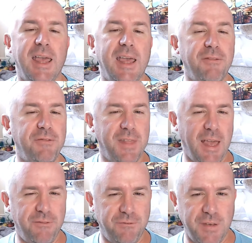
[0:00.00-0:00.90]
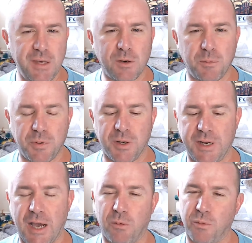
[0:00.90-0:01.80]
If they feel put
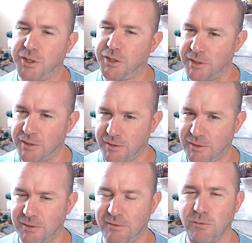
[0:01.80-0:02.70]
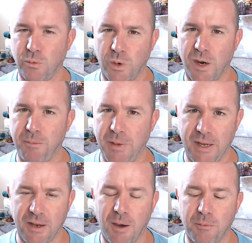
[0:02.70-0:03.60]
down, which is what
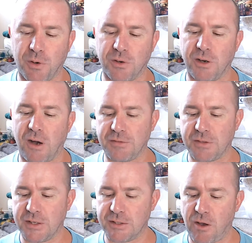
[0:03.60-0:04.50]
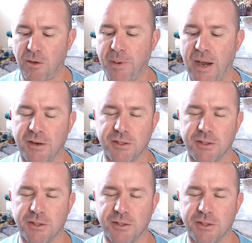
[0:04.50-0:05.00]
being humble often is all about,